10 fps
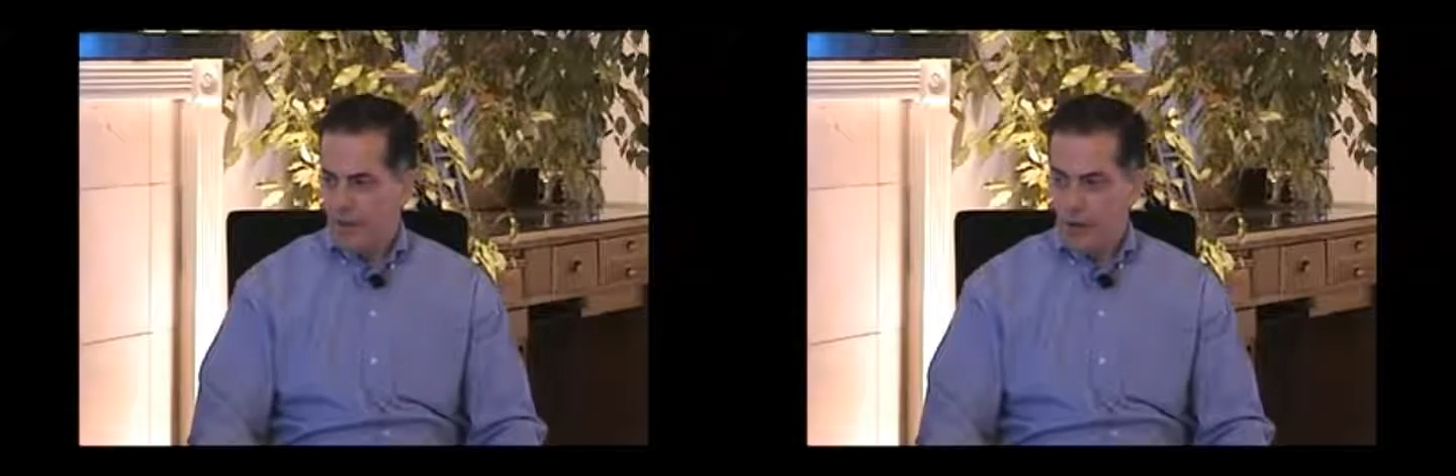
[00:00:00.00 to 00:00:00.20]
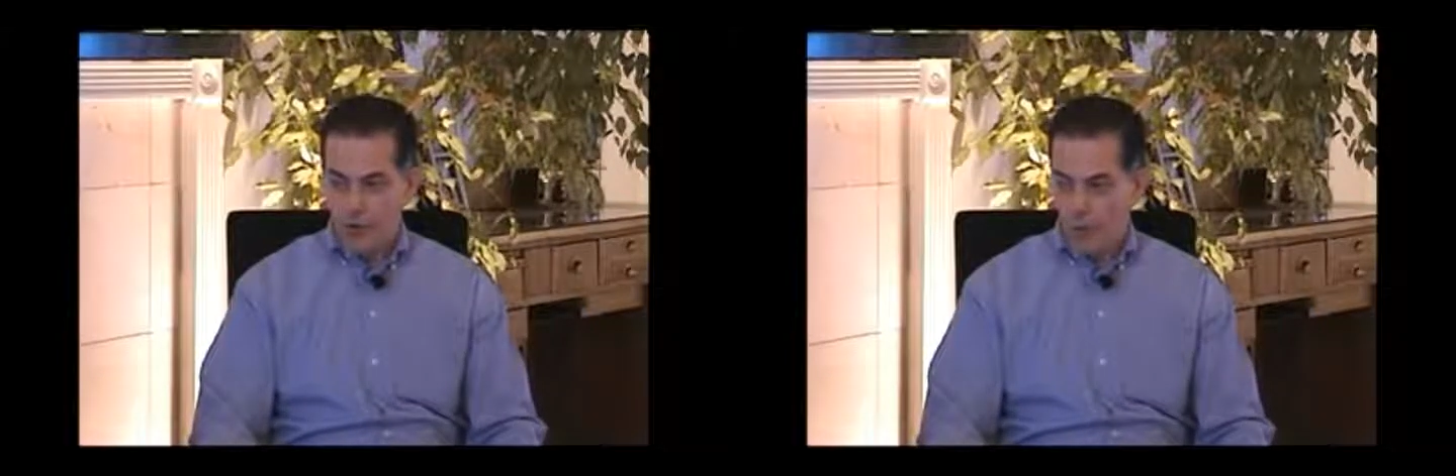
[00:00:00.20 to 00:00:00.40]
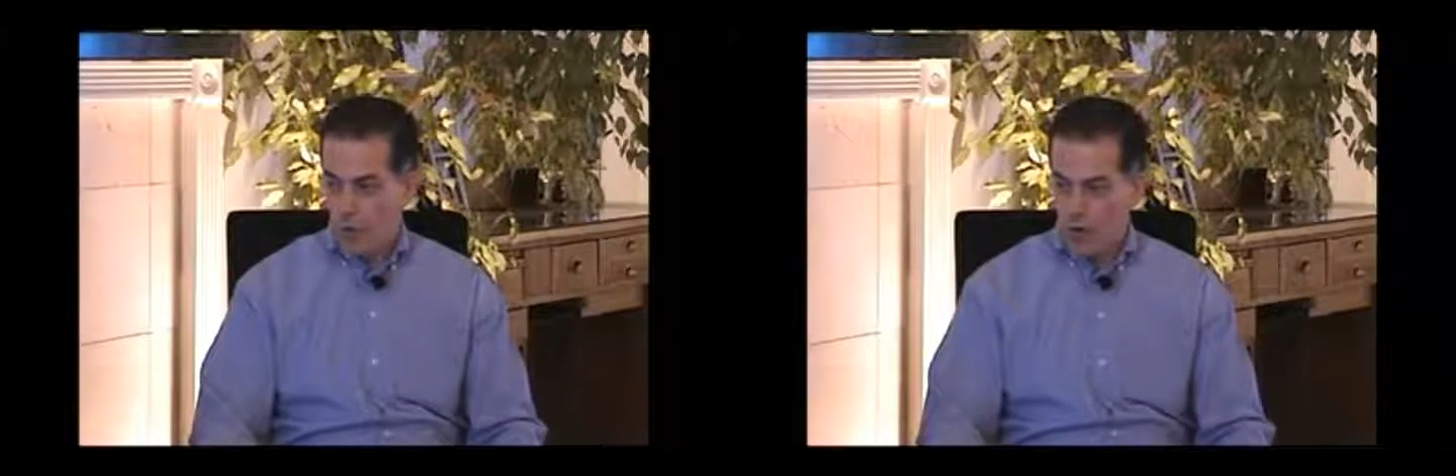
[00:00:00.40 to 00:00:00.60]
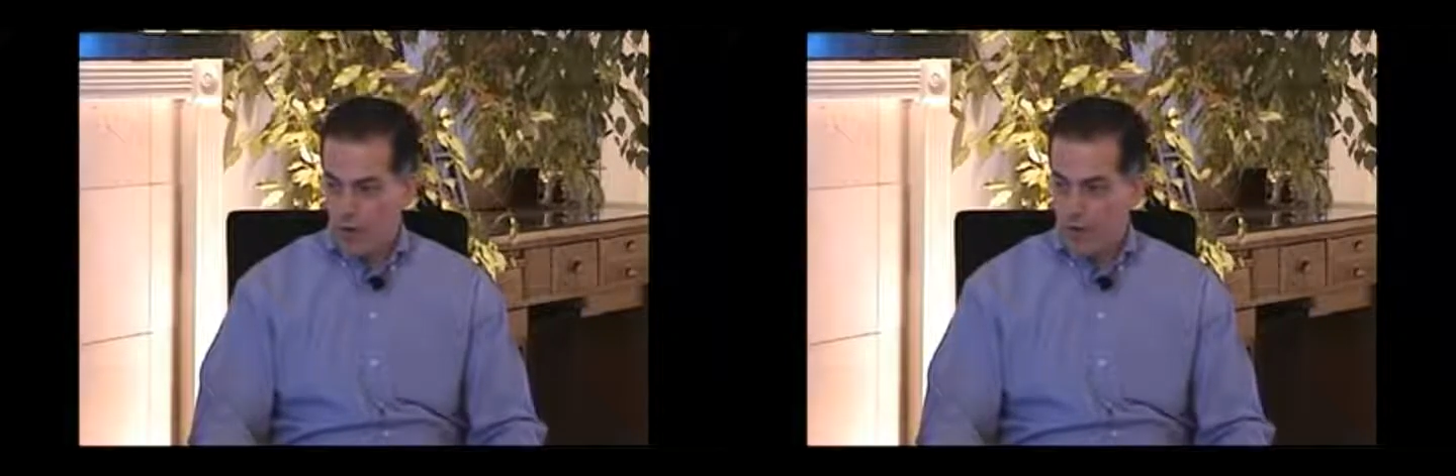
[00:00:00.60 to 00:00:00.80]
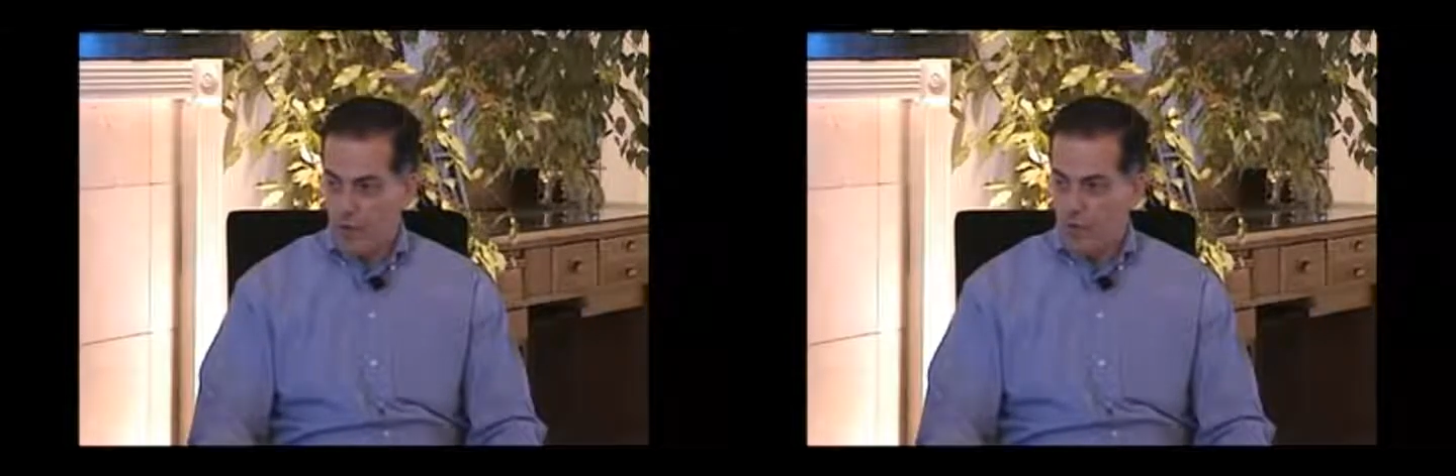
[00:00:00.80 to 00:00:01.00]
are you one
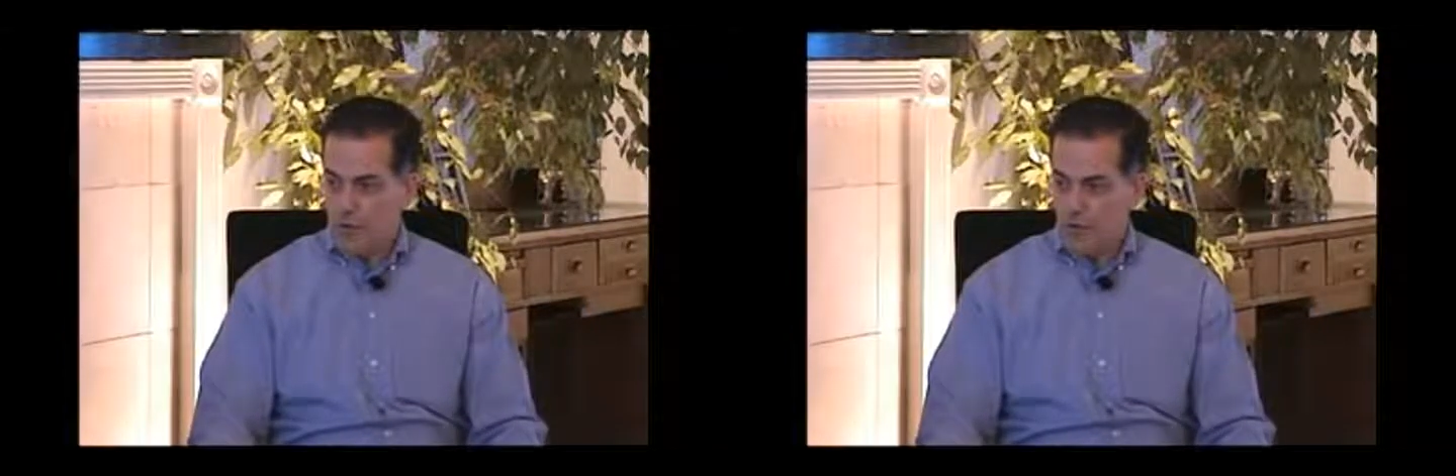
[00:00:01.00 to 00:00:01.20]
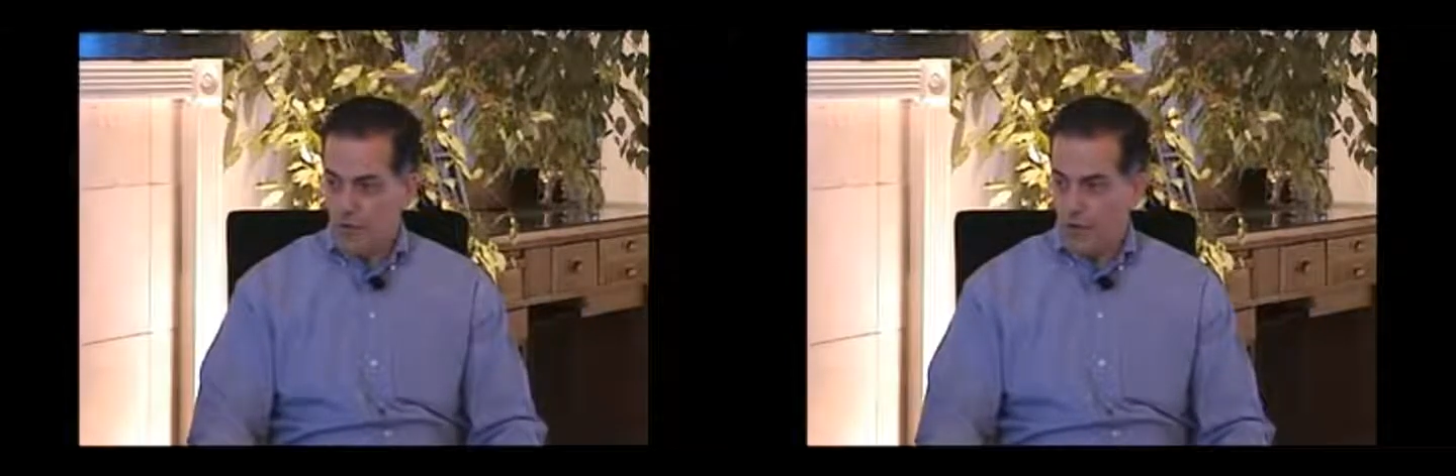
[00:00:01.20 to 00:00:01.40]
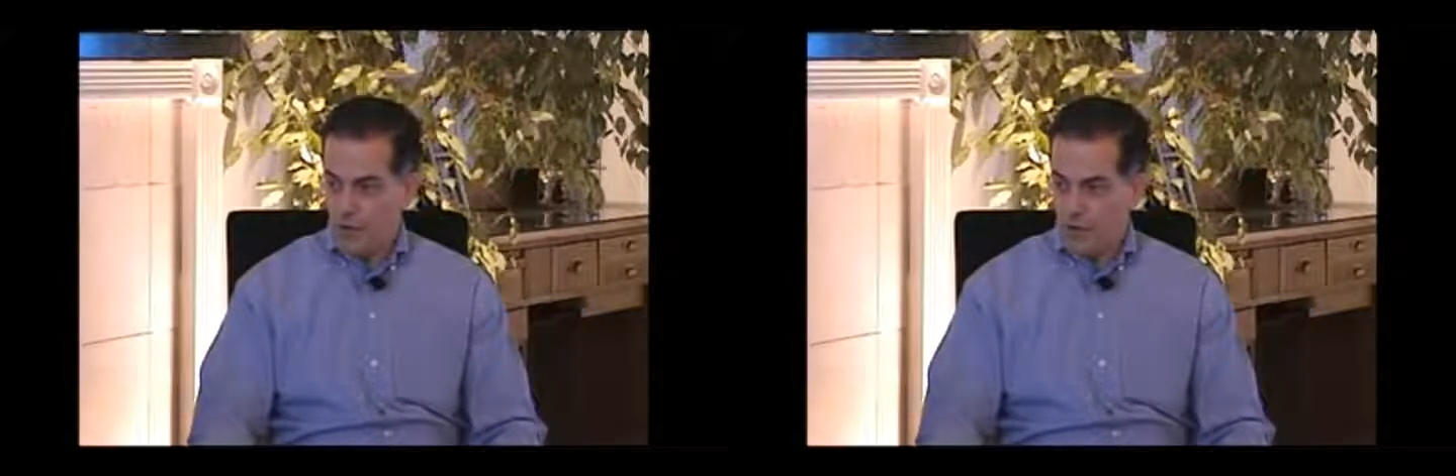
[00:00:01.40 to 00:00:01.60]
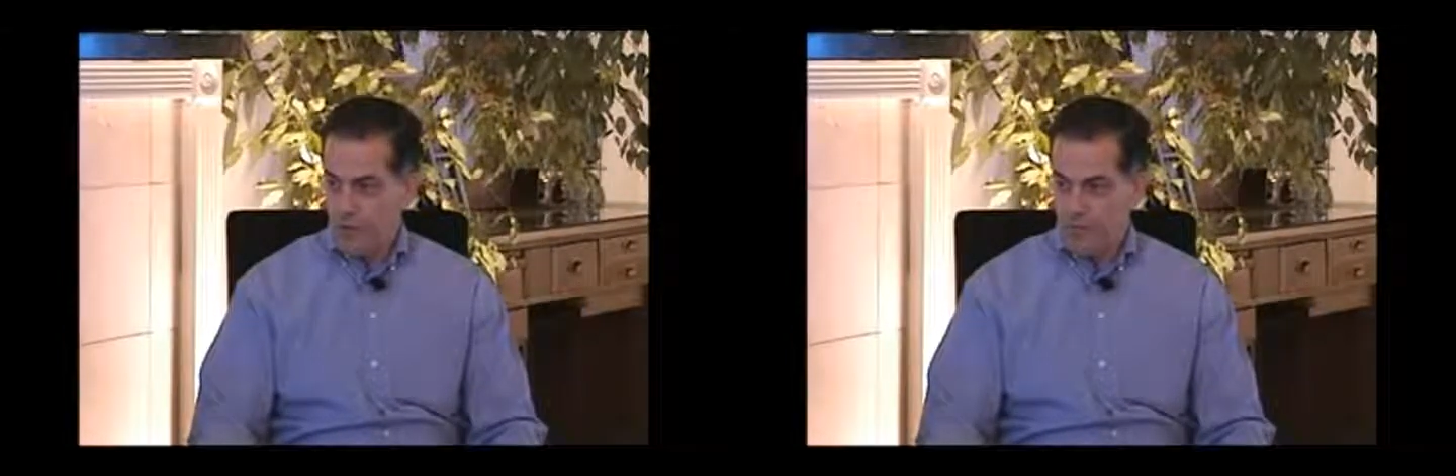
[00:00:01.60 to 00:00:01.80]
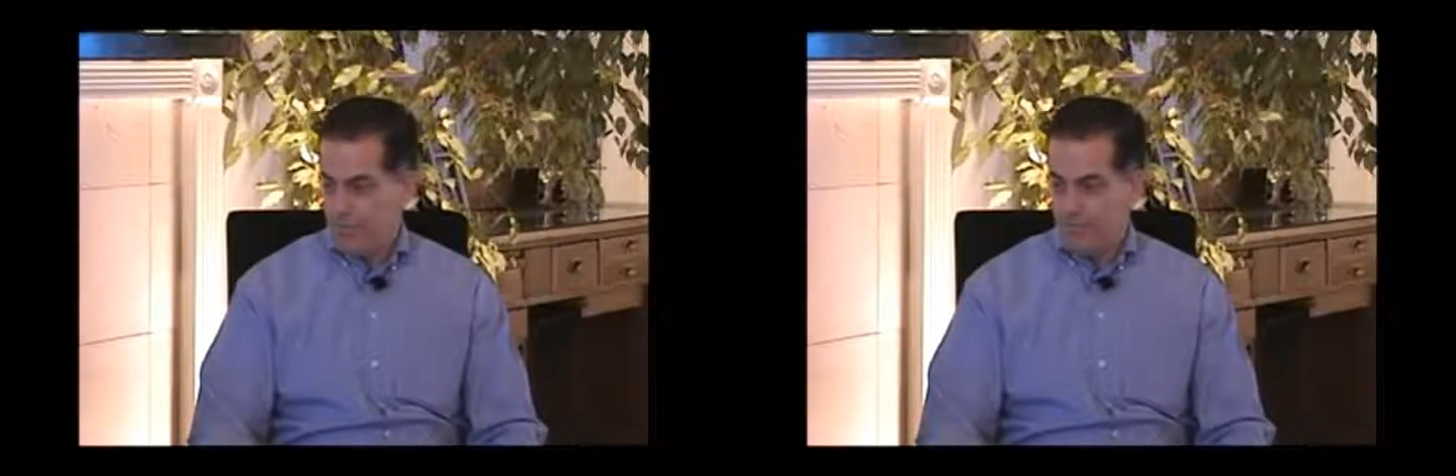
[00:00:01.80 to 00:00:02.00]
of those, or are
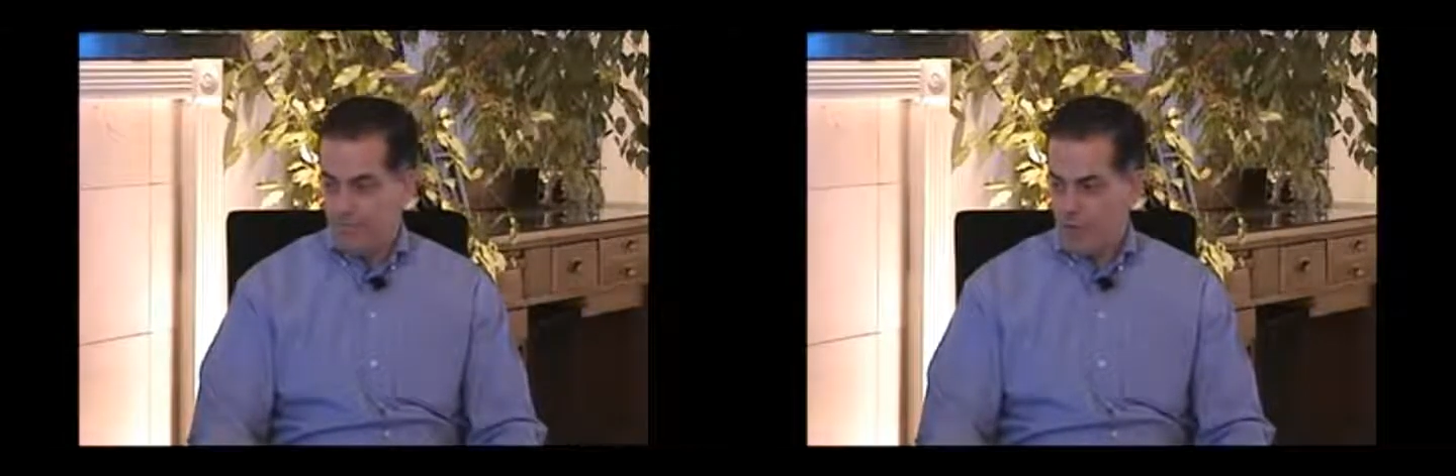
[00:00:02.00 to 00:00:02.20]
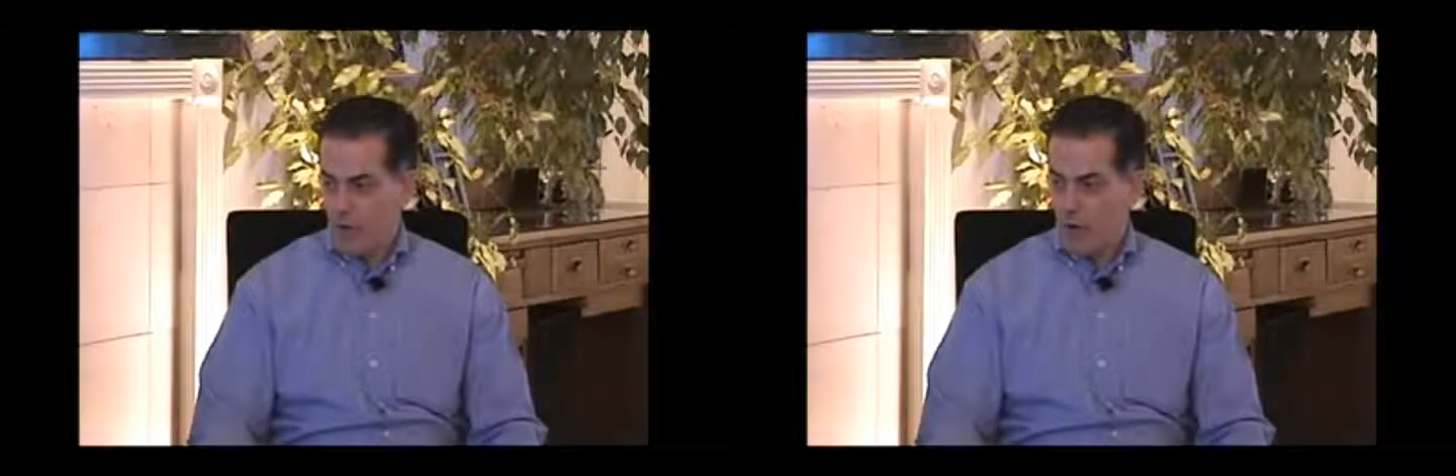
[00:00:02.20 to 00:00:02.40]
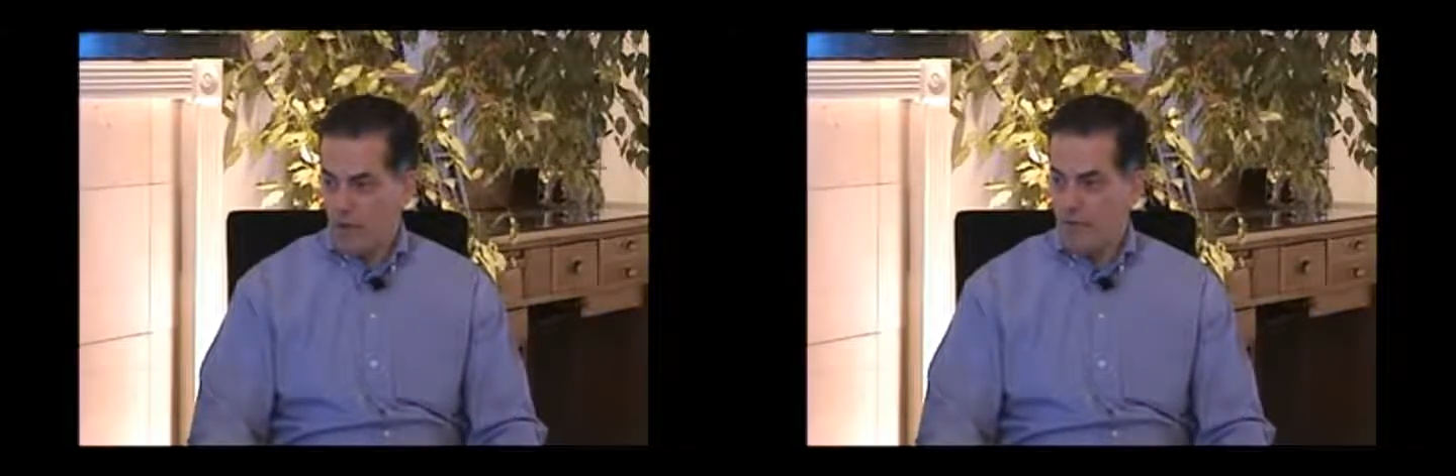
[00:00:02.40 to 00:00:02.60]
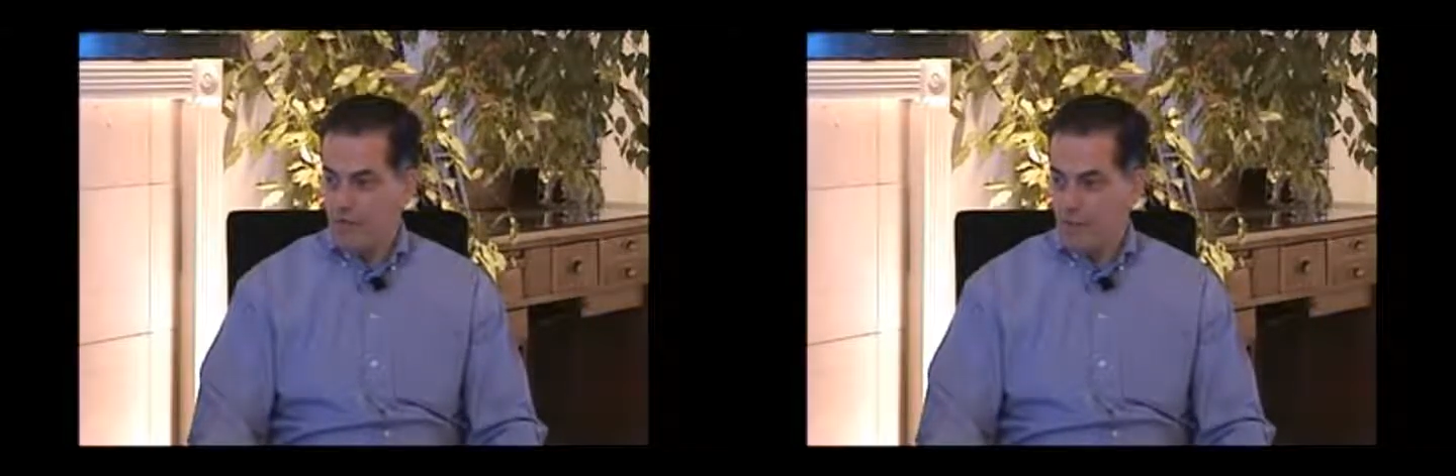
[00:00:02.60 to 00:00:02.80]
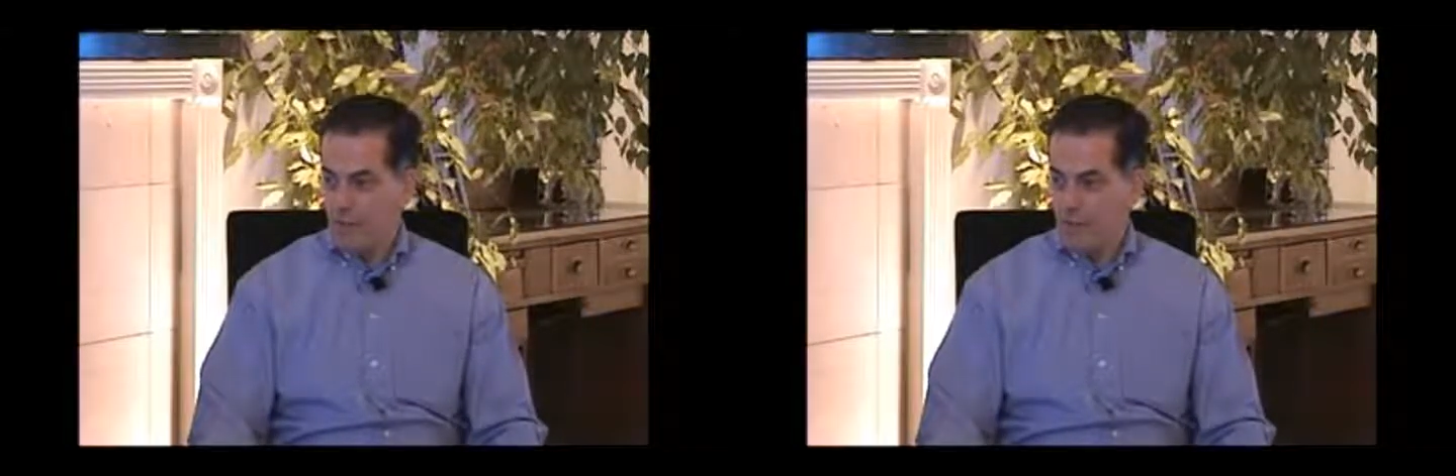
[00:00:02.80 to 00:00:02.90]
you one of the 15%?